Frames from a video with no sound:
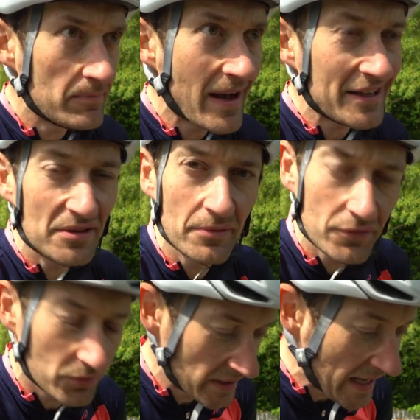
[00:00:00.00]
impacts coming
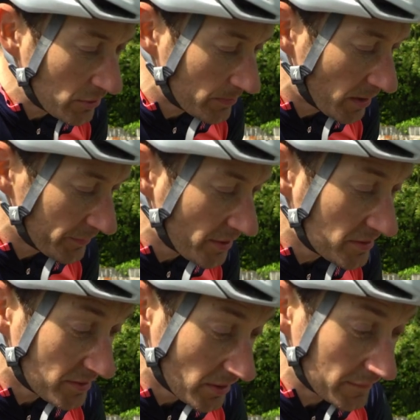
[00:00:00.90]
through the handlebars, so
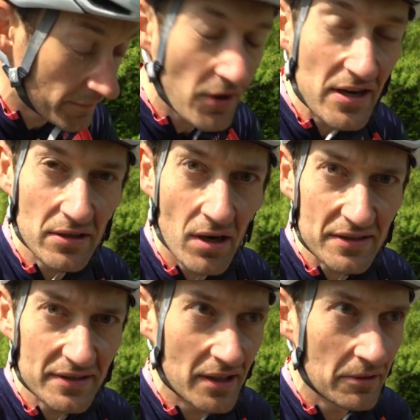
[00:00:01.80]
it's, it's very
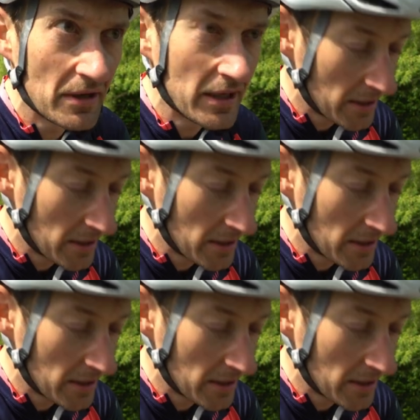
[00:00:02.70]
nice and uh,